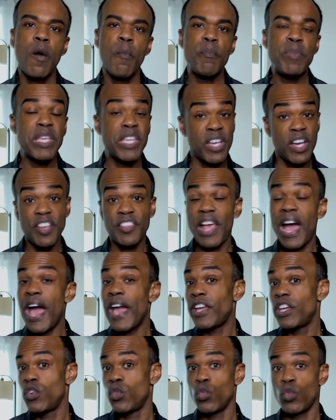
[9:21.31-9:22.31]
because I
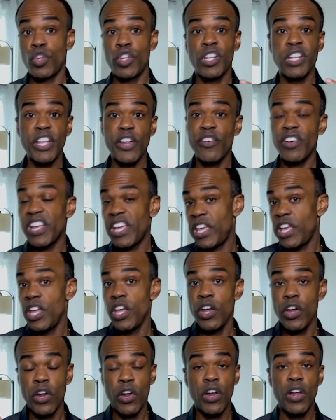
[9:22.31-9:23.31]
could clearly
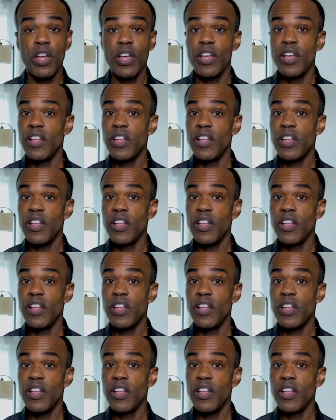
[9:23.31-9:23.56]
hear,